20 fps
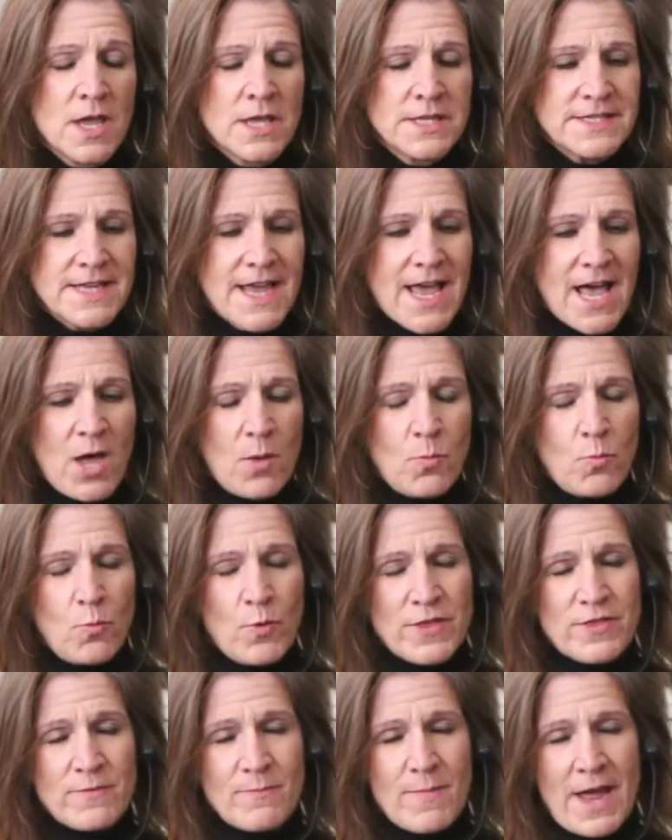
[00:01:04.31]
to help
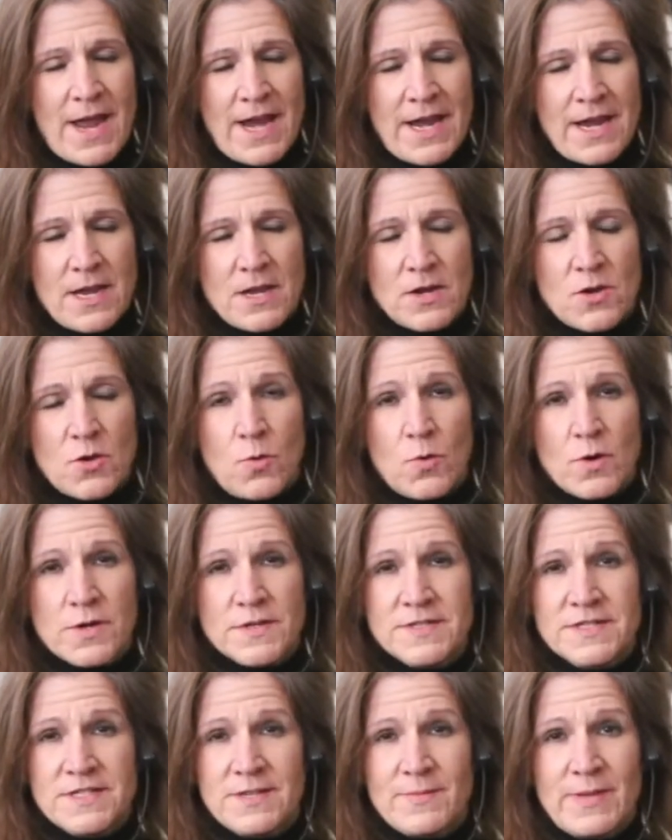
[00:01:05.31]
with my core
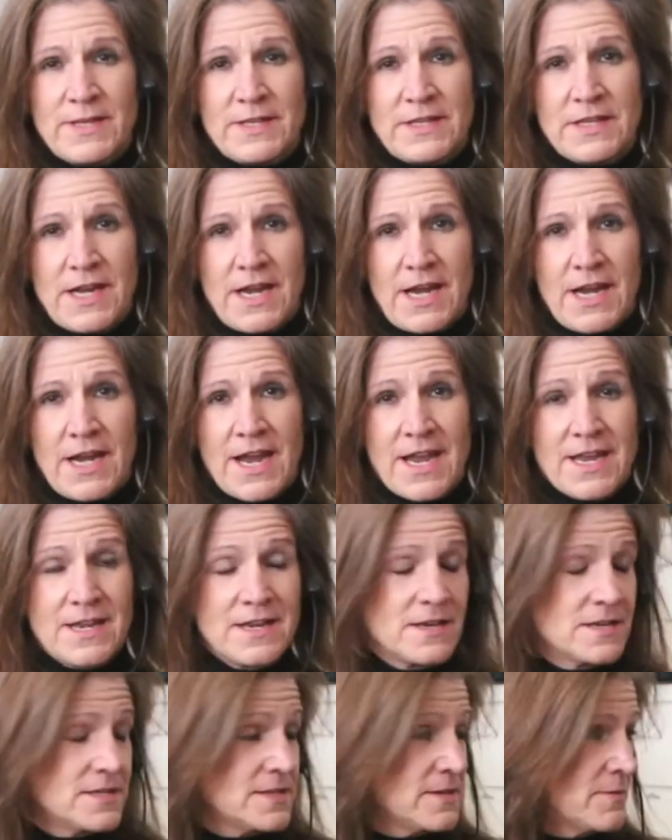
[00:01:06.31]
stability.
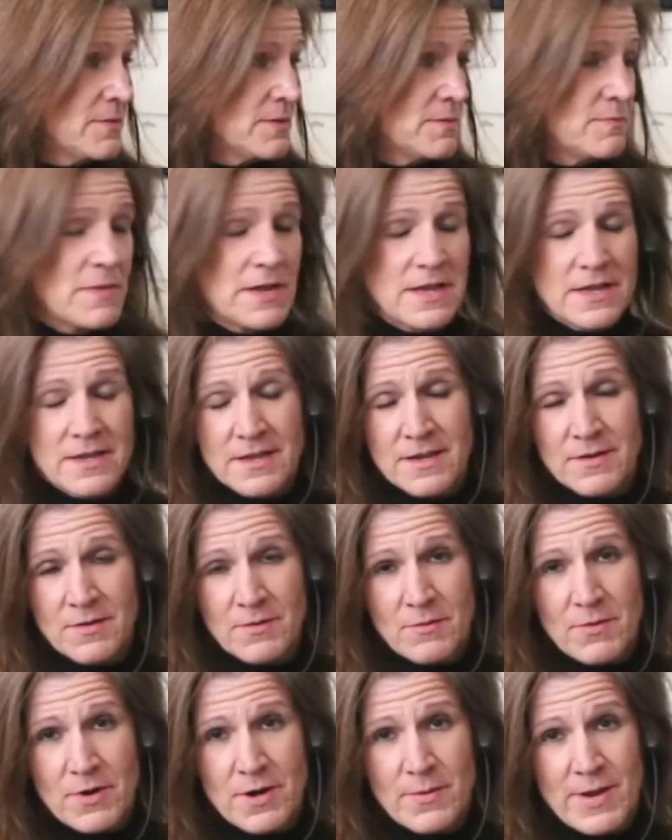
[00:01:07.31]
And
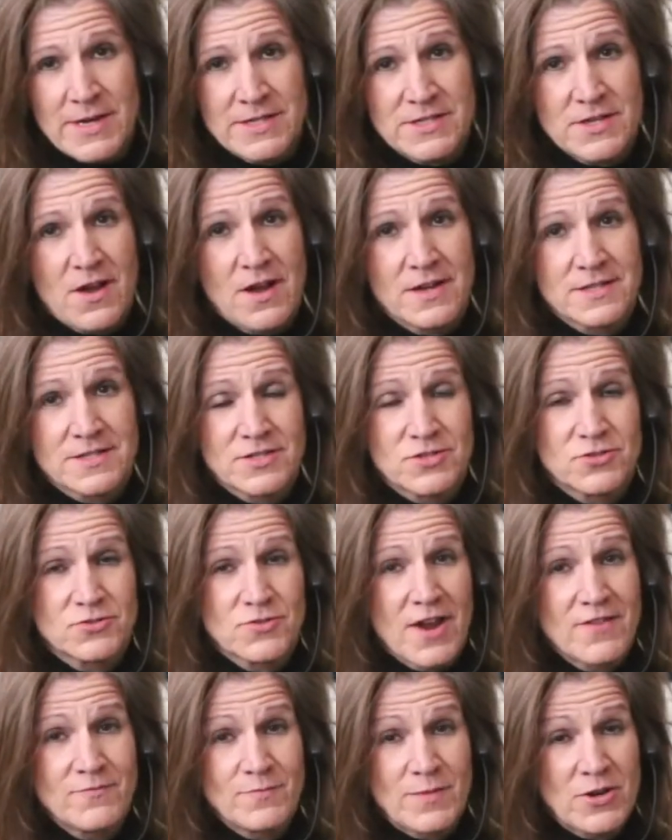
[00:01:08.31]
one of my dogs is
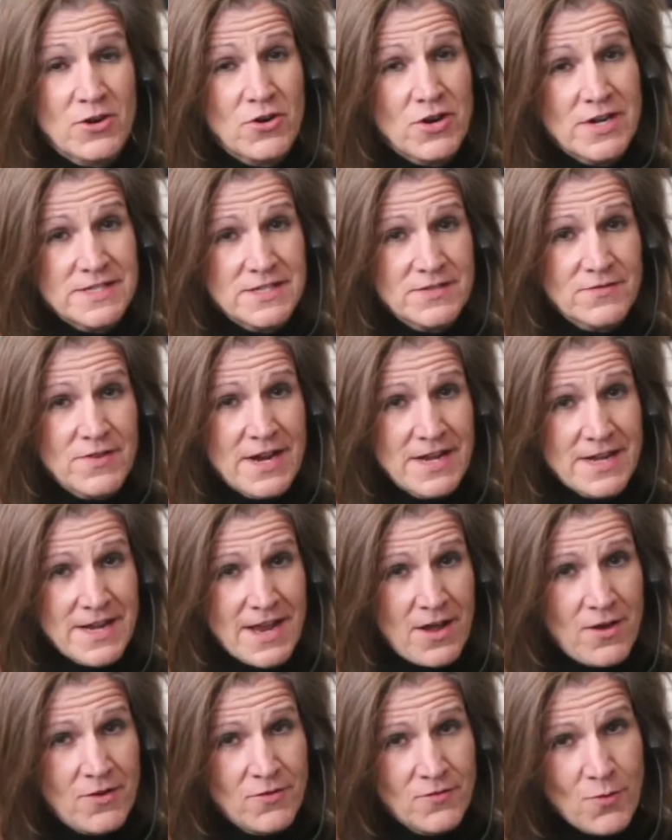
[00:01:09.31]
driving me crazy right now,
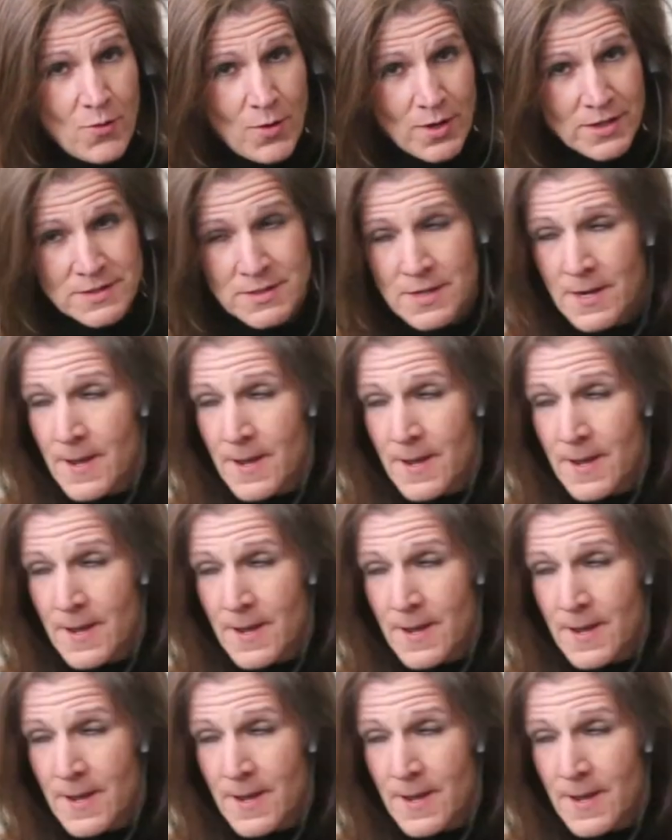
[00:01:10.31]
of course.